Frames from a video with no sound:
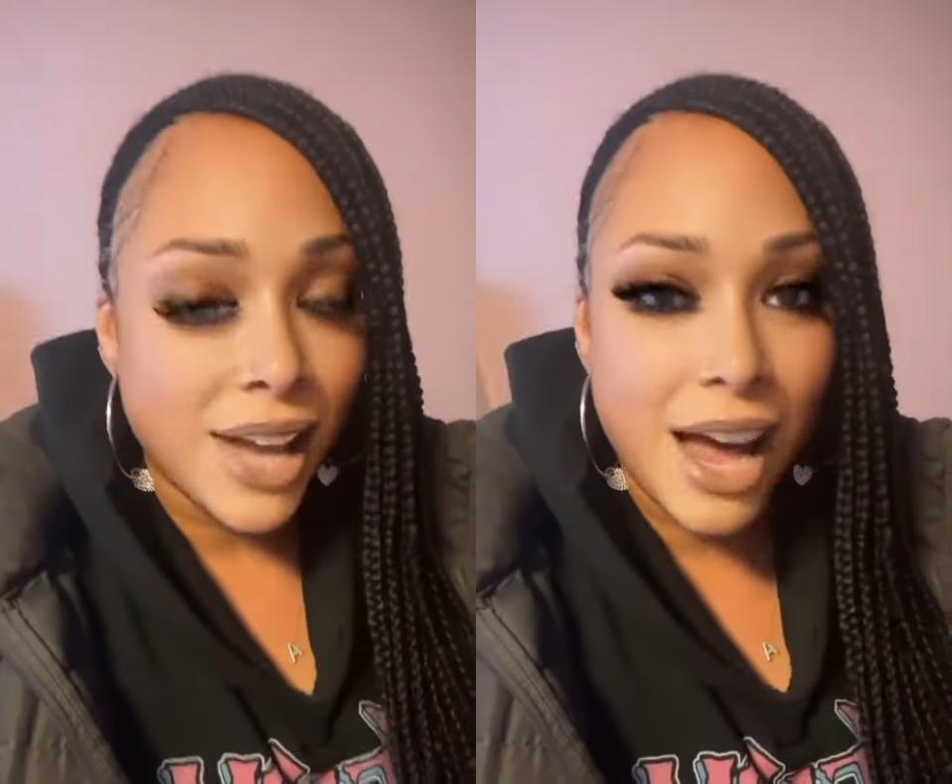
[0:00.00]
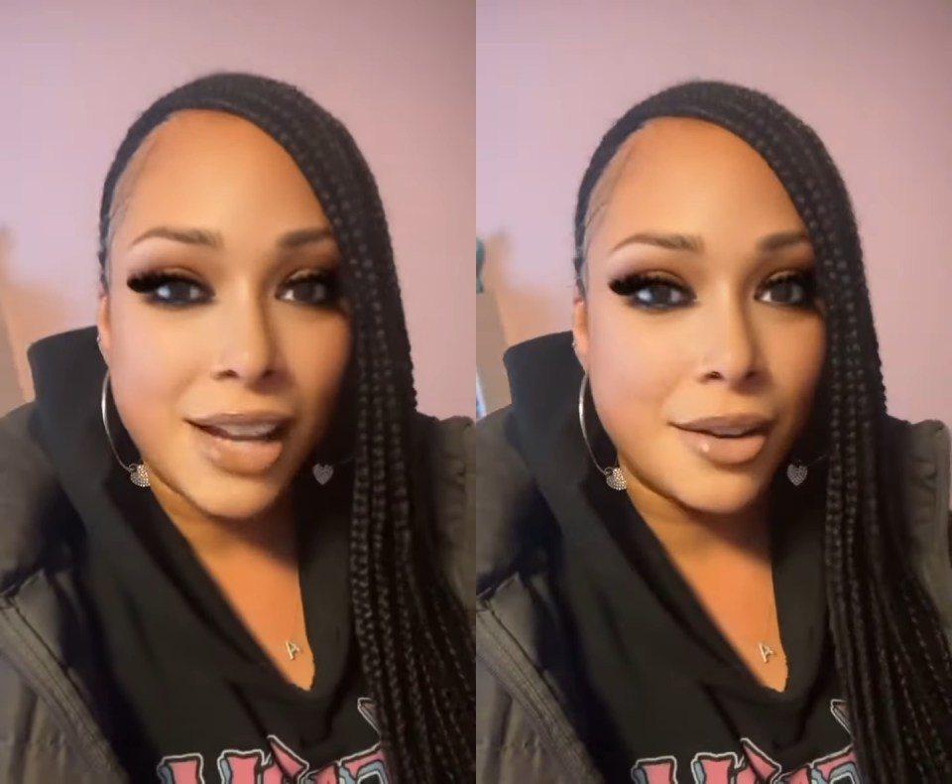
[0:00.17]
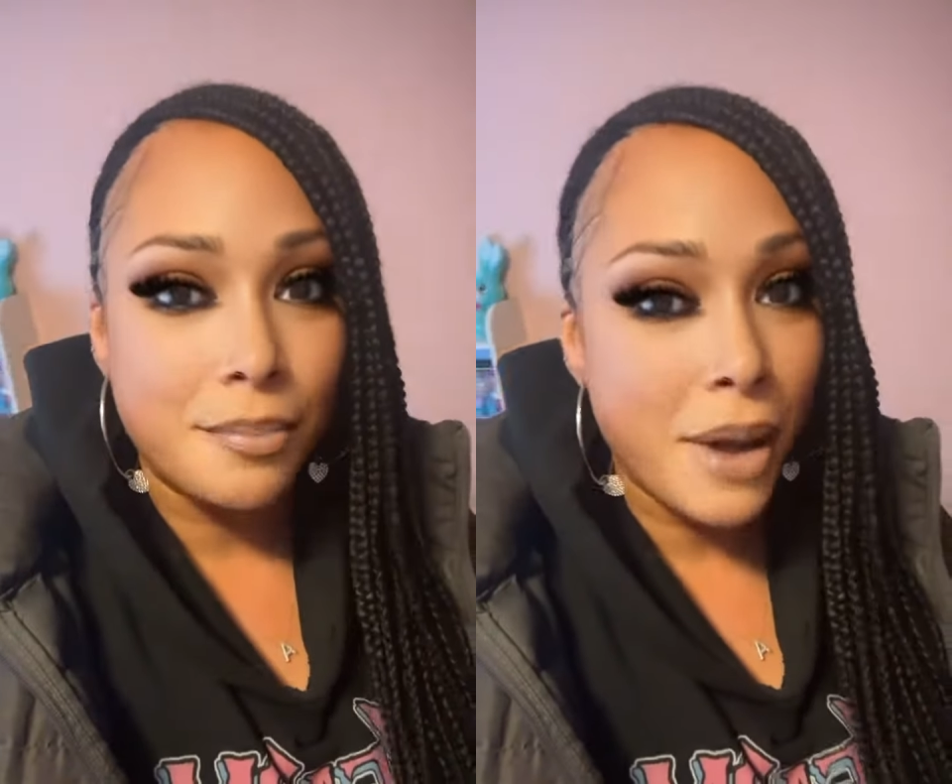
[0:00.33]

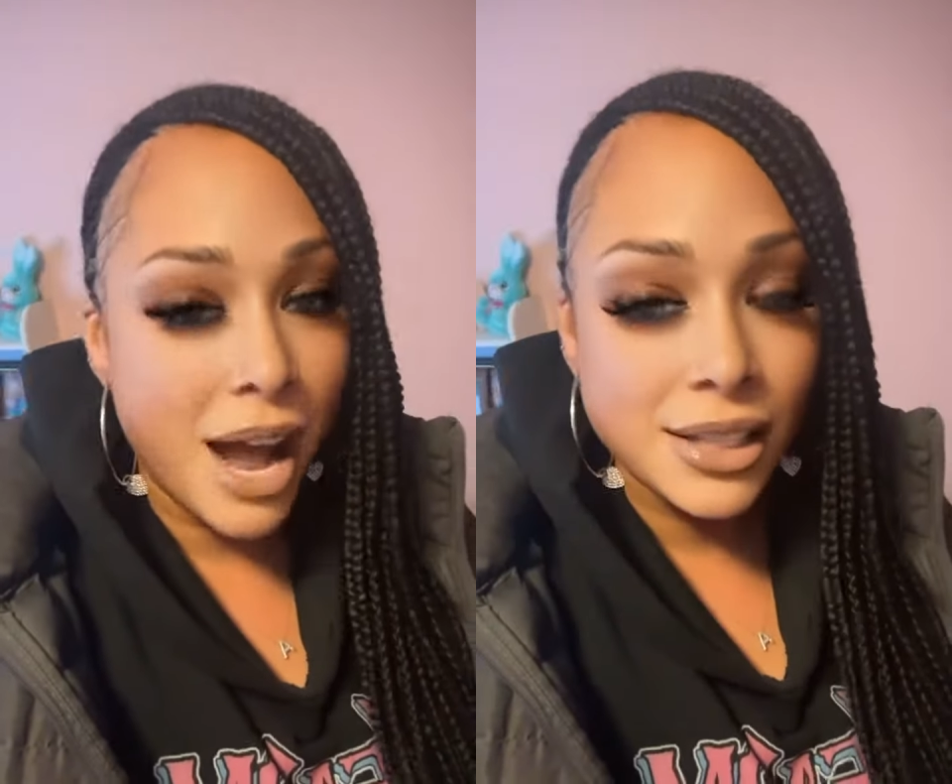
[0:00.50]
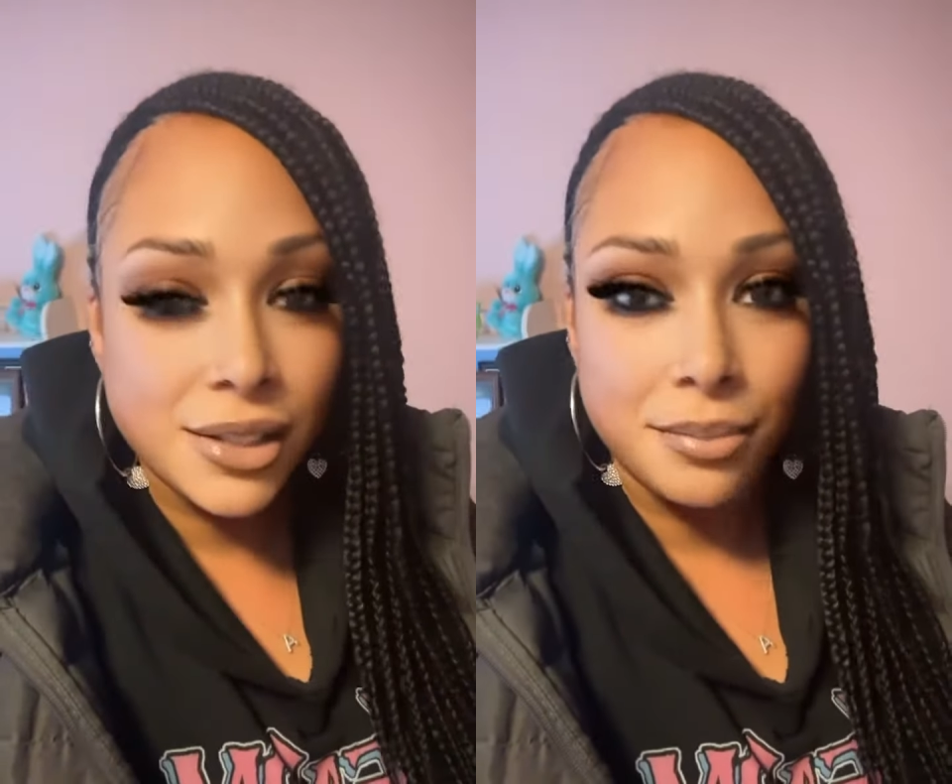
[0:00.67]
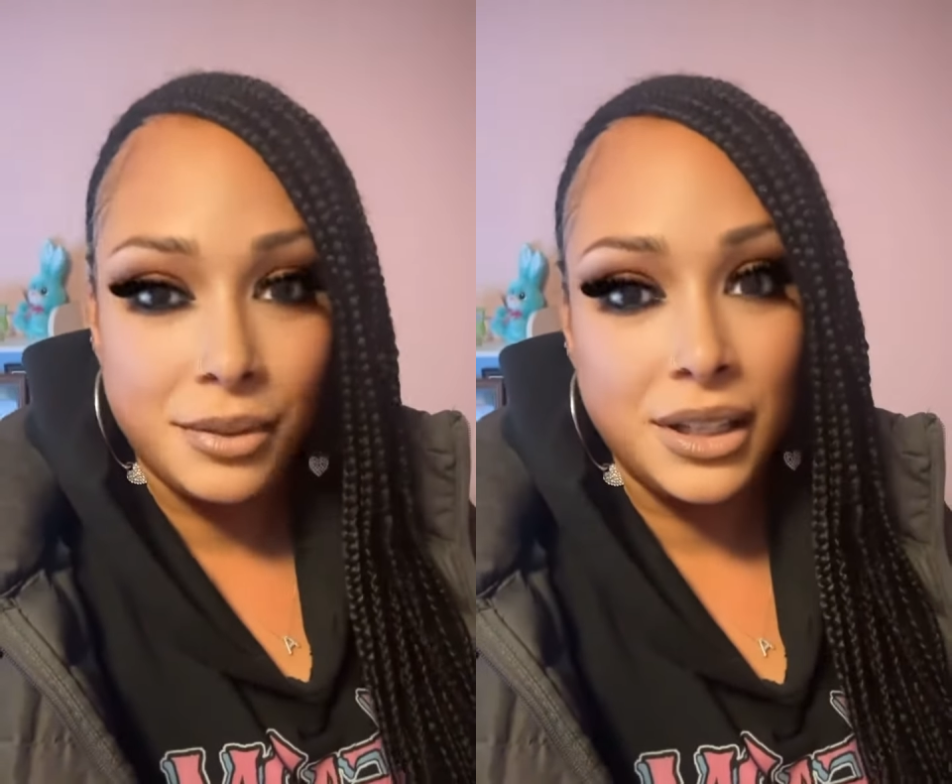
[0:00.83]
out of
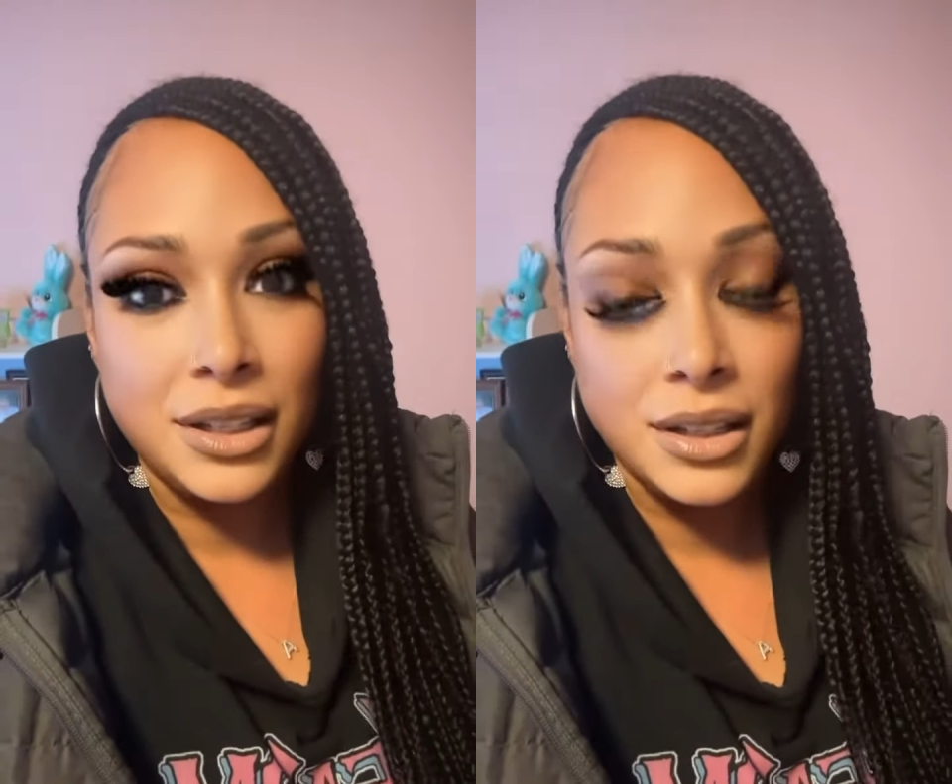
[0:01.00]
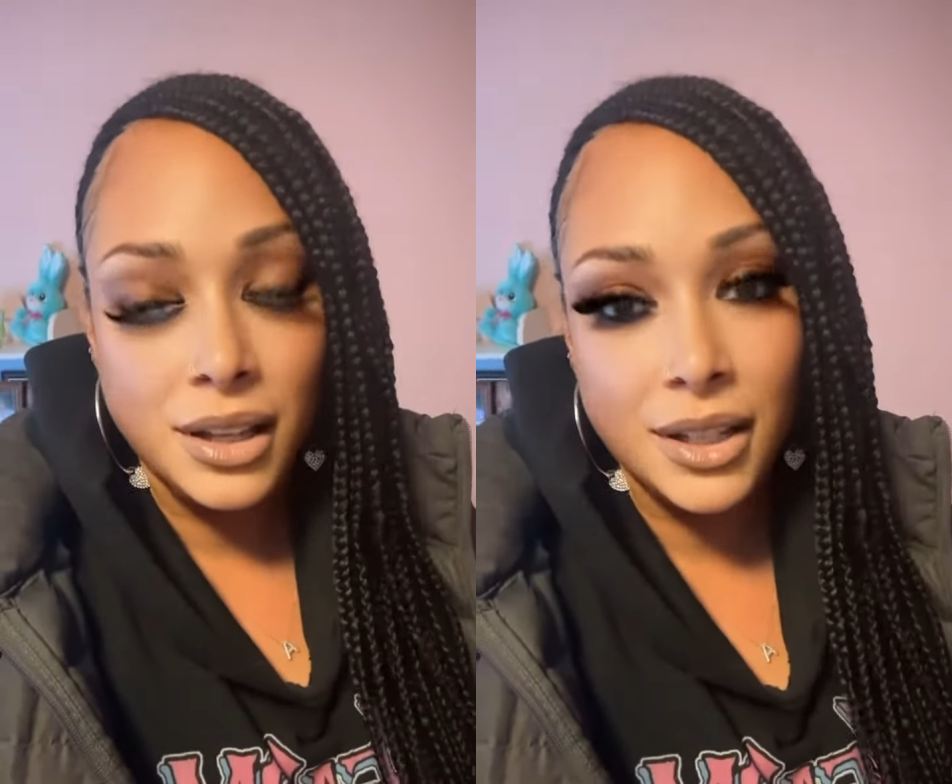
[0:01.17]
possibly